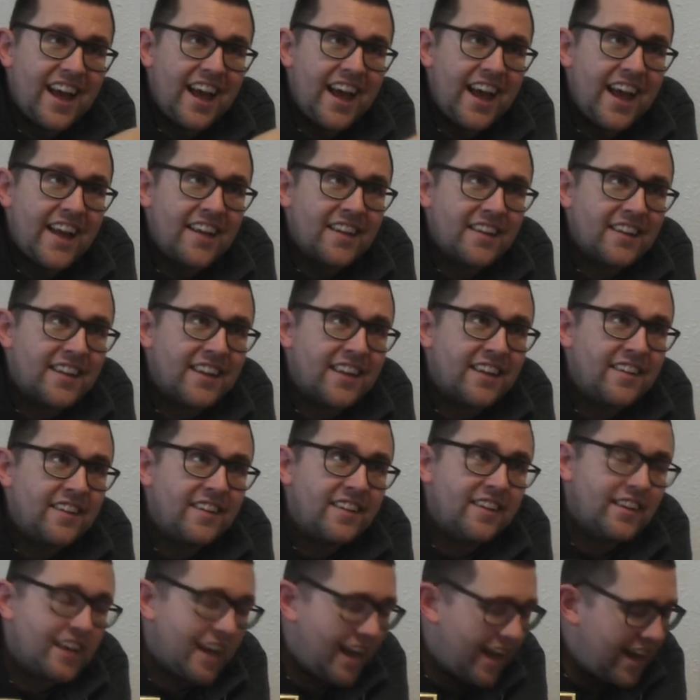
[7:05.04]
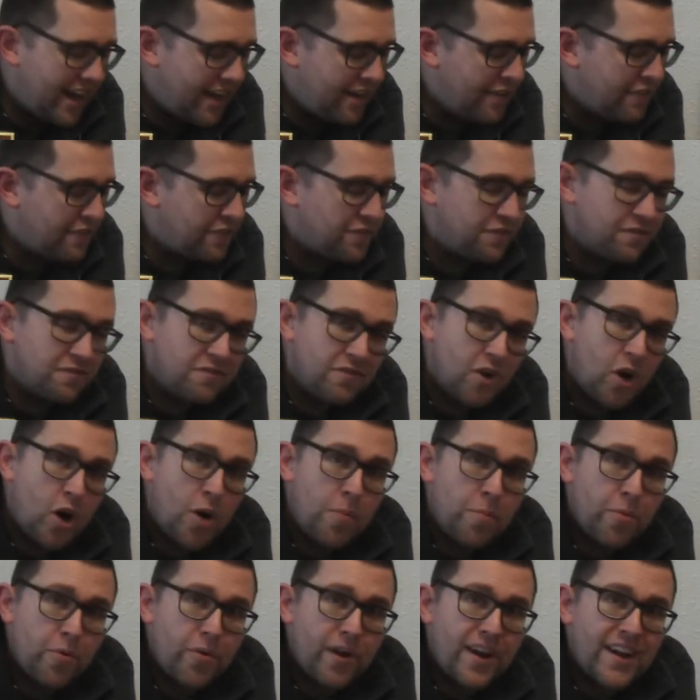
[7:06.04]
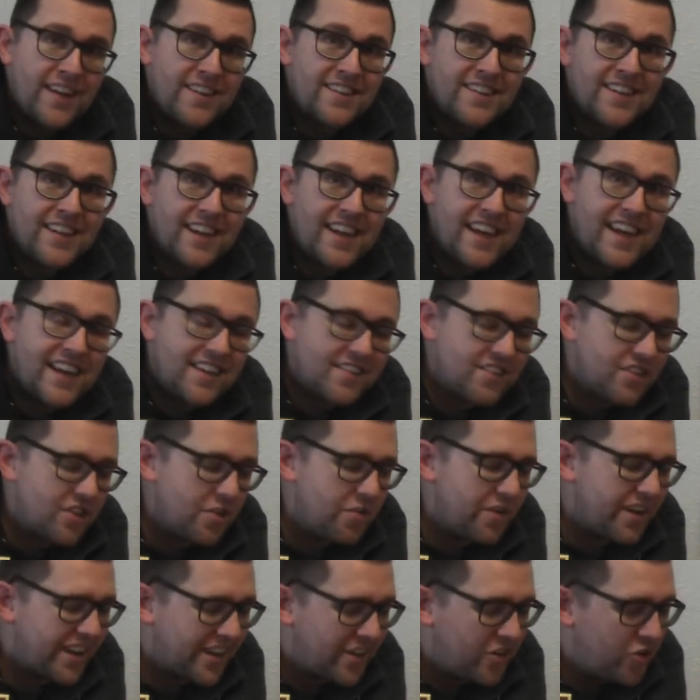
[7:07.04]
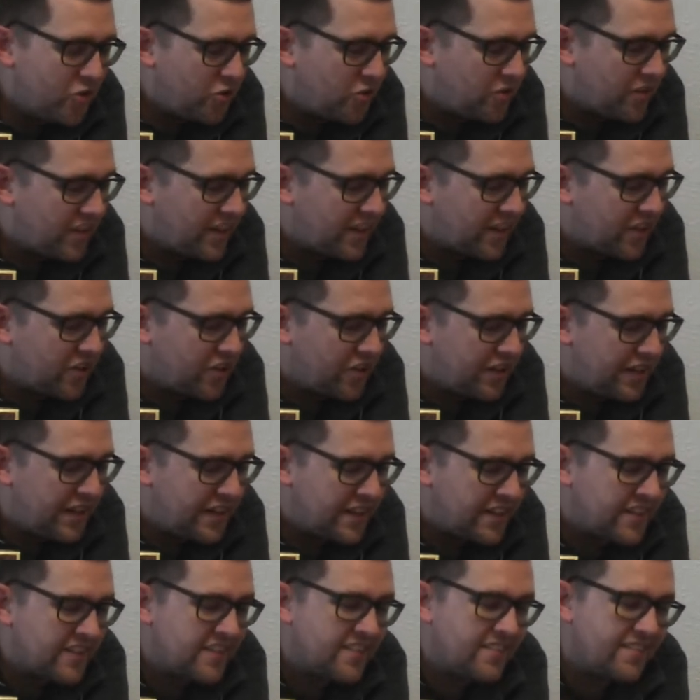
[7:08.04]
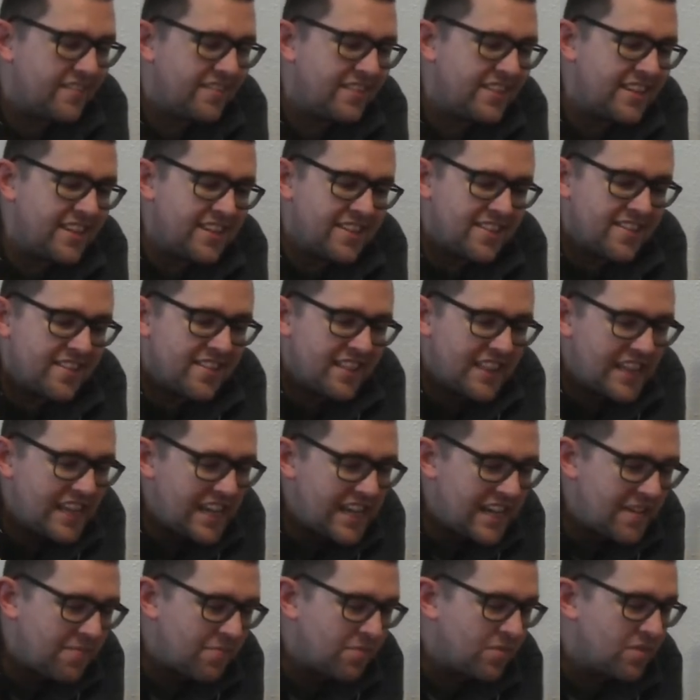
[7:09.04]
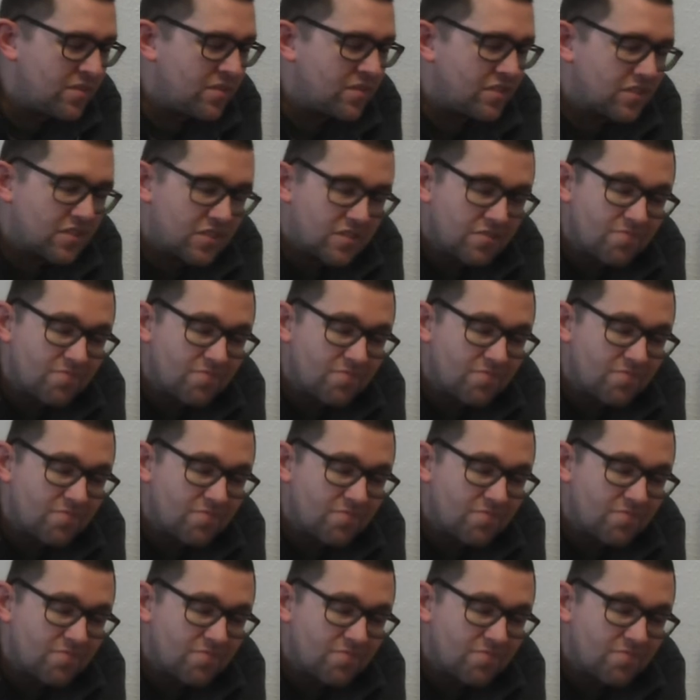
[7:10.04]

and kind of operating it, so it could, this theme